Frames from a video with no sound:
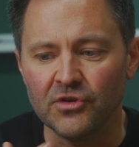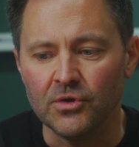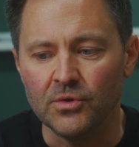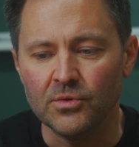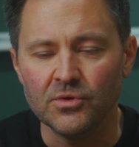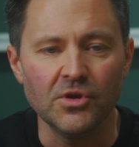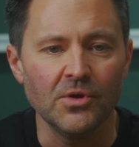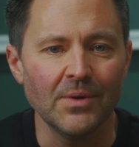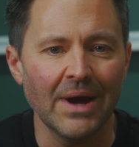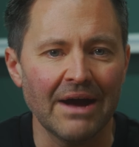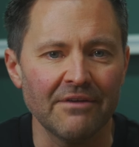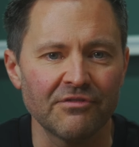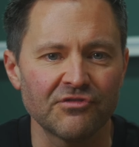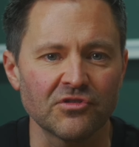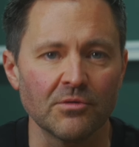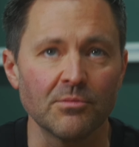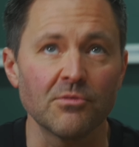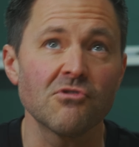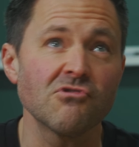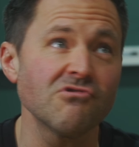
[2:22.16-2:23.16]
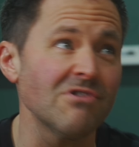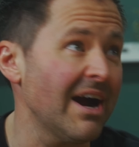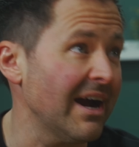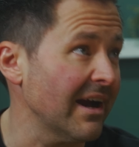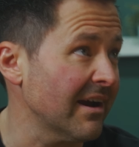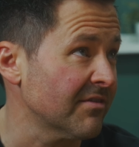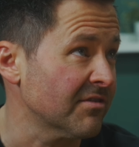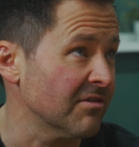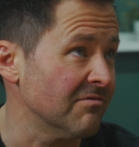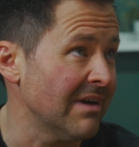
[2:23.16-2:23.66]
you have some
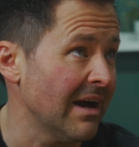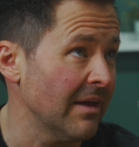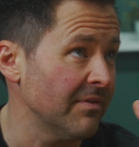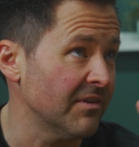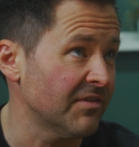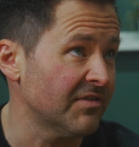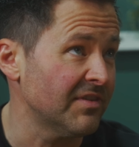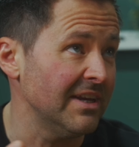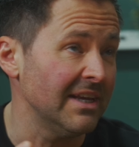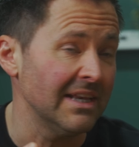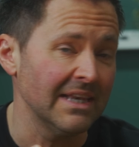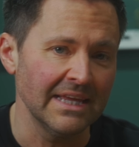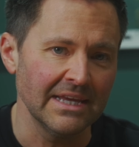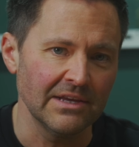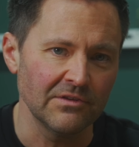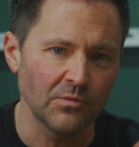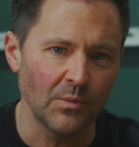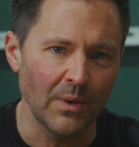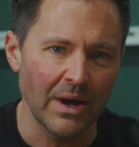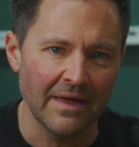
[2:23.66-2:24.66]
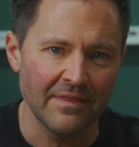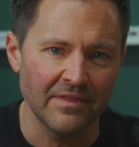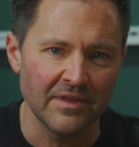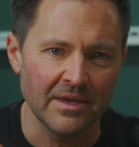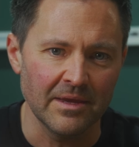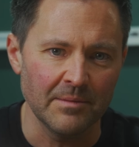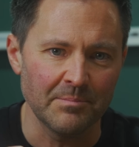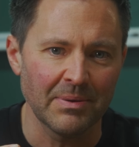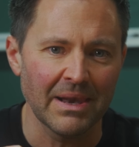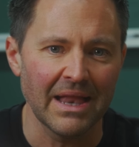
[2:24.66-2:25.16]
cracks around the ceilings where
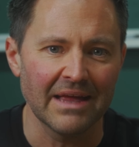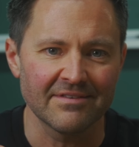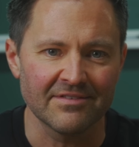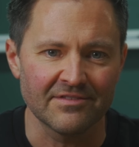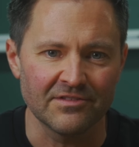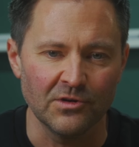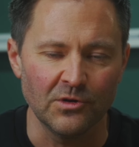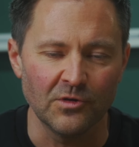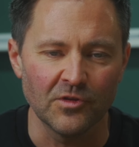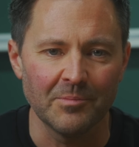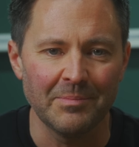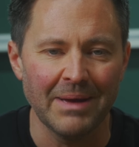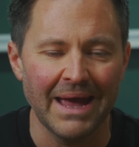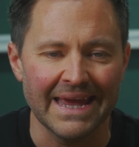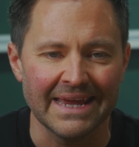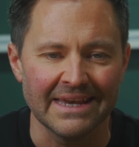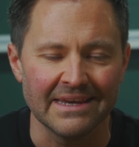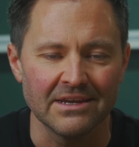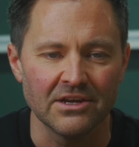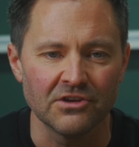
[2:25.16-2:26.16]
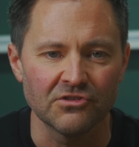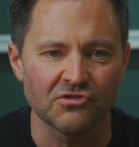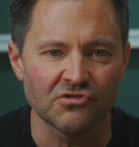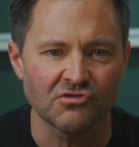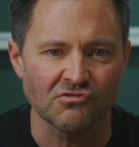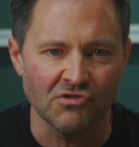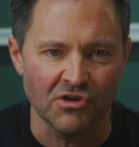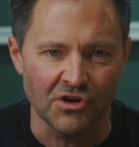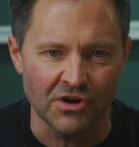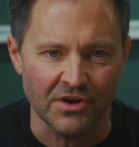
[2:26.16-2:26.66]
the plaster or the paint has
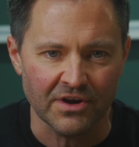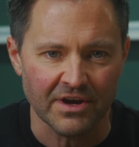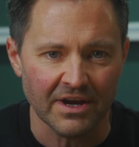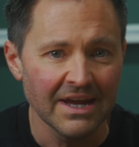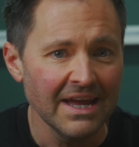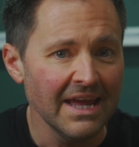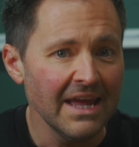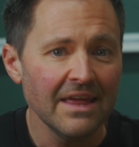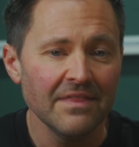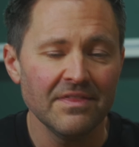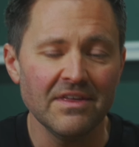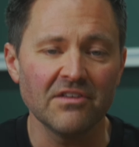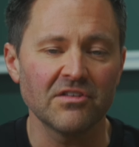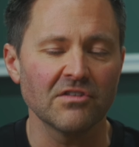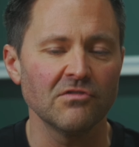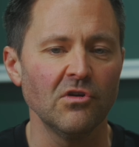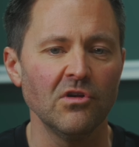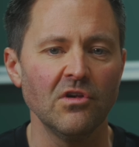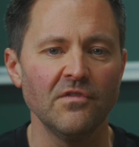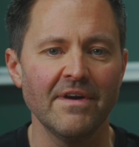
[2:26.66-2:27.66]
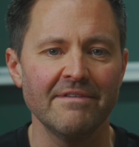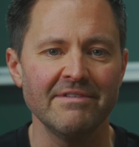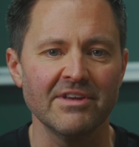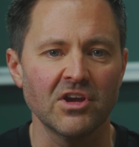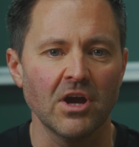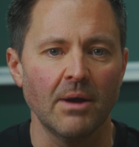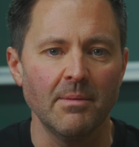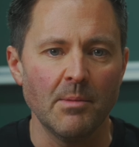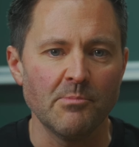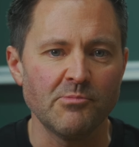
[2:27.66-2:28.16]
shrunk? These are all very
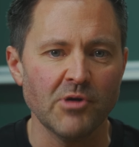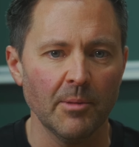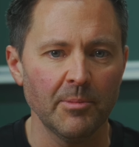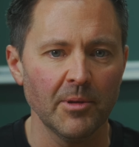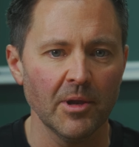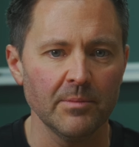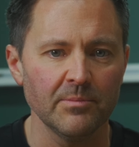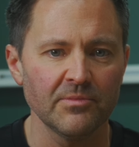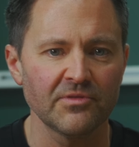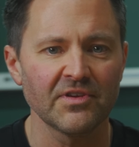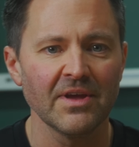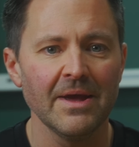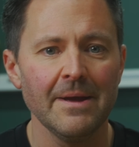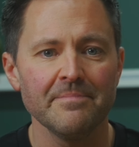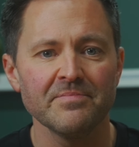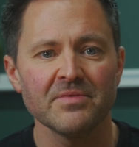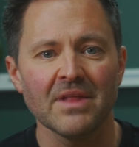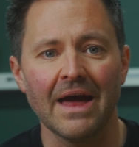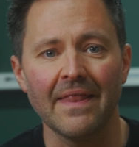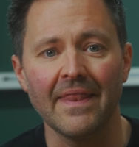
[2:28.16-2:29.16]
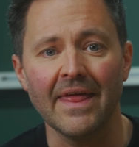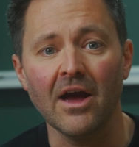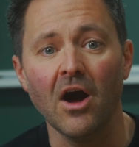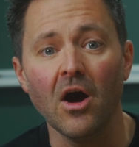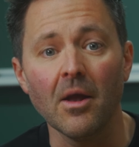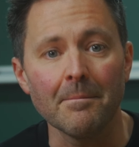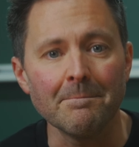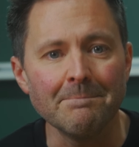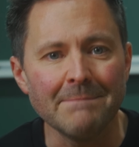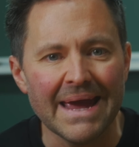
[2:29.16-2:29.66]
common problems, and they
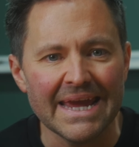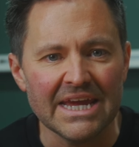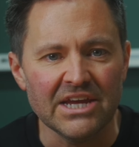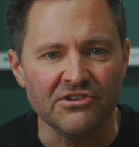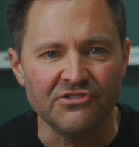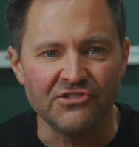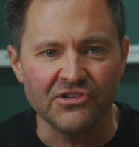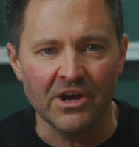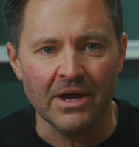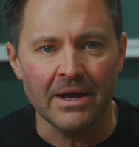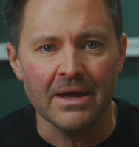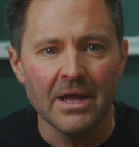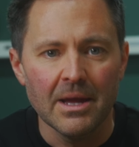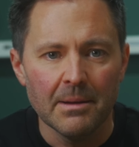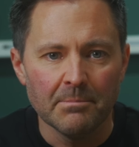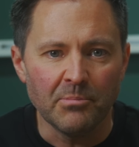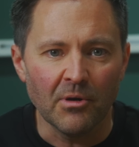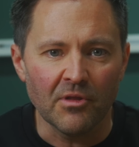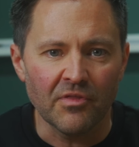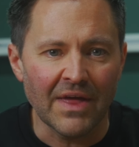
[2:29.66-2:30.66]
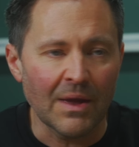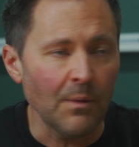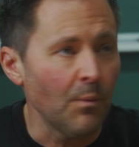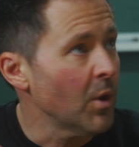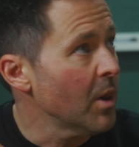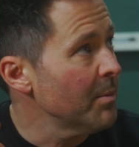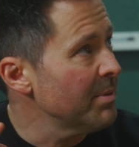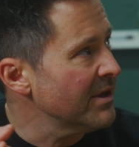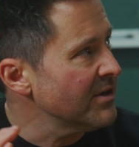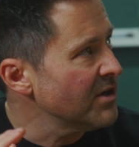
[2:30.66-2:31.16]
aren't major, but they
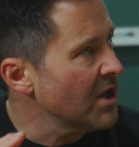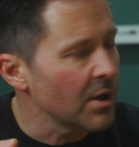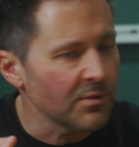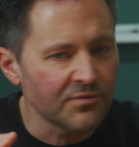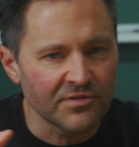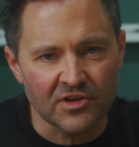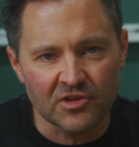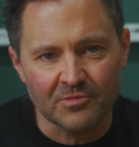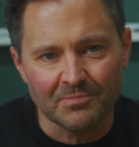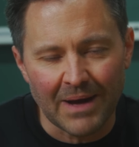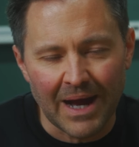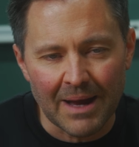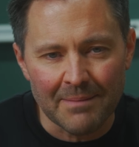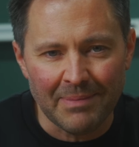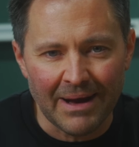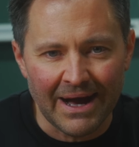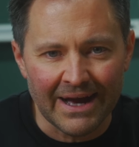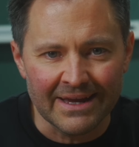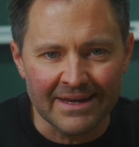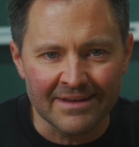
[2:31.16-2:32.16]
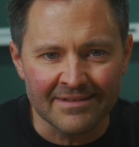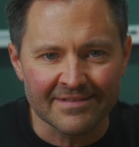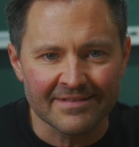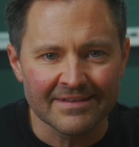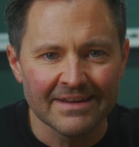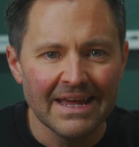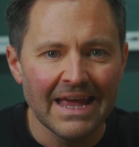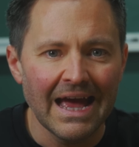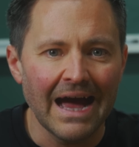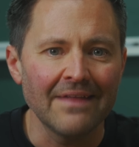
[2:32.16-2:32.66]
will be noticed by buyers.
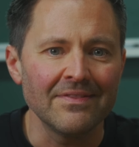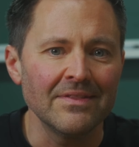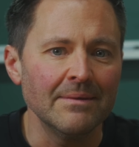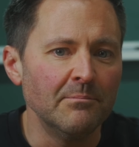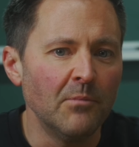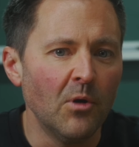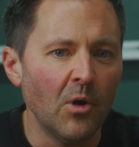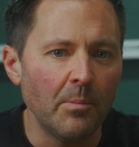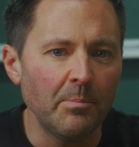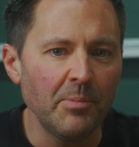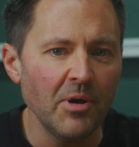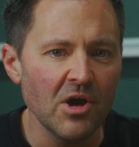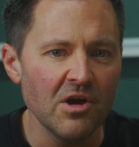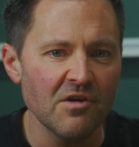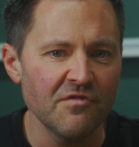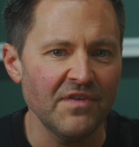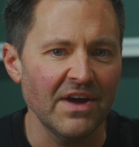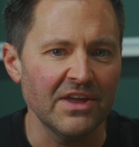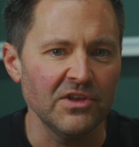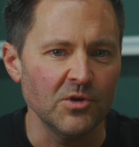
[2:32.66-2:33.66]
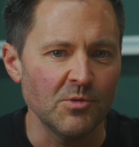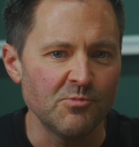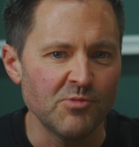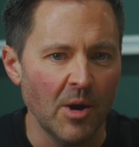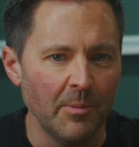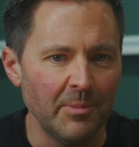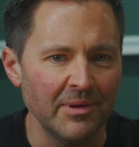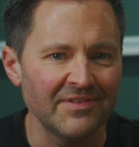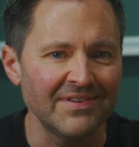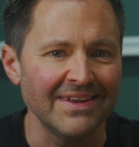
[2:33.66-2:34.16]
And the more perfect your
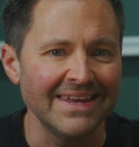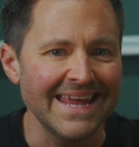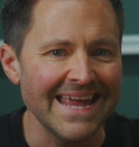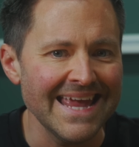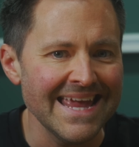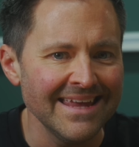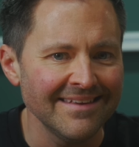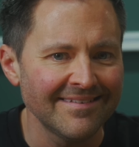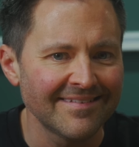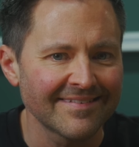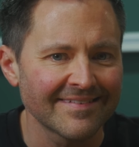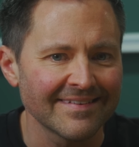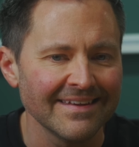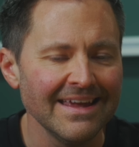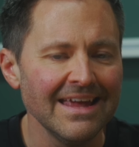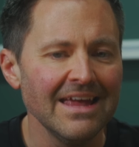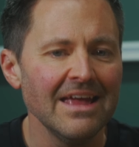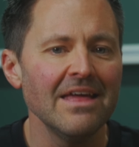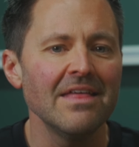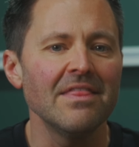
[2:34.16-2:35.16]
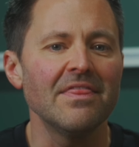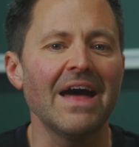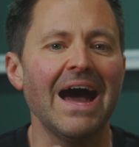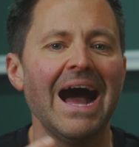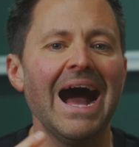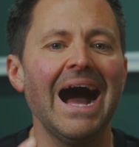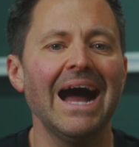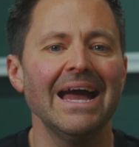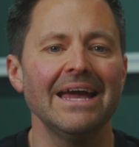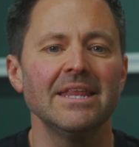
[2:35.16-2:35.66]
property is, the
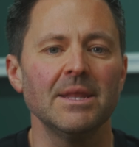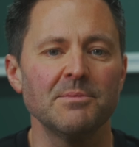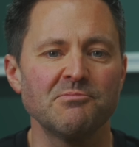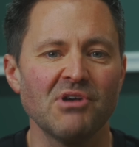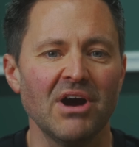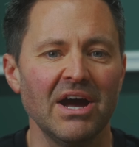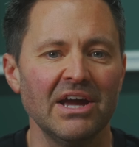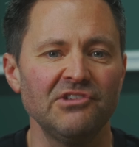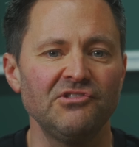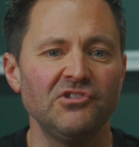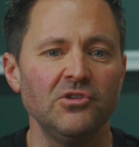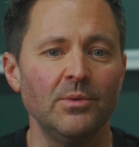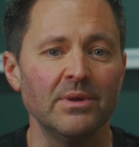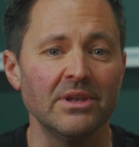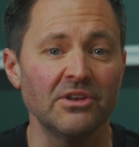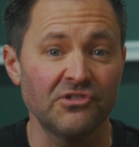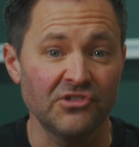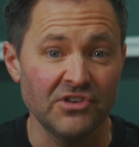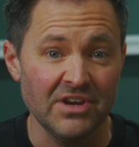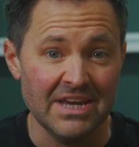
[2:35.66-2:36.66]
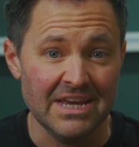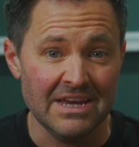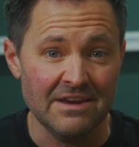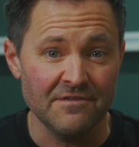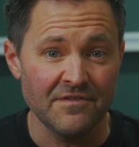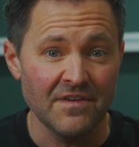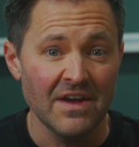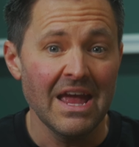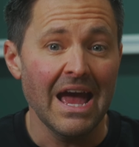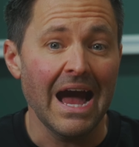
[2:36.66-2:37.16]
higher the price you will
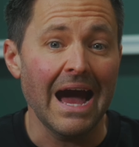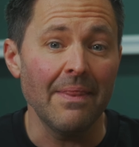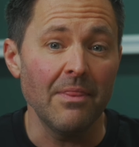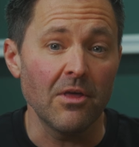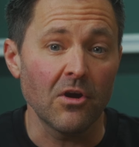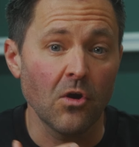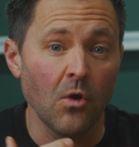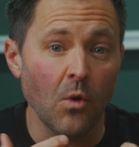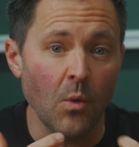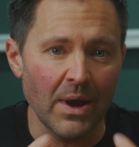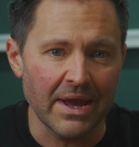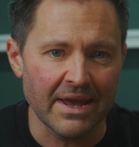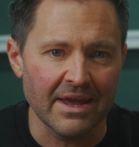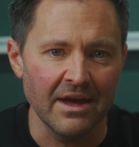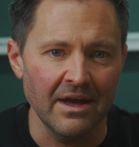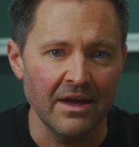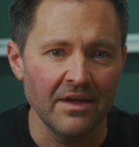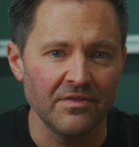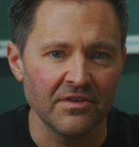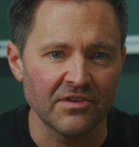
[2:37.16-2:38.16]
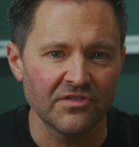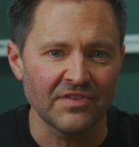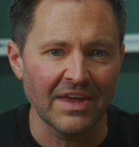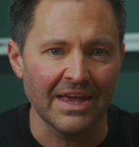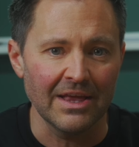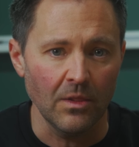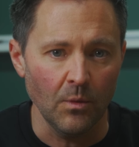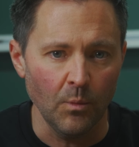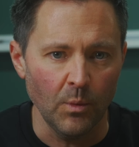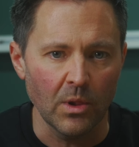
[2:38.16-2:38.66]
achieve and the quicker the
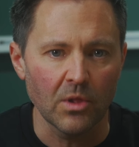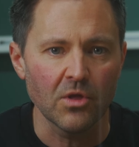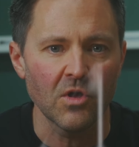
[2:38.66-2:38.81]
sale will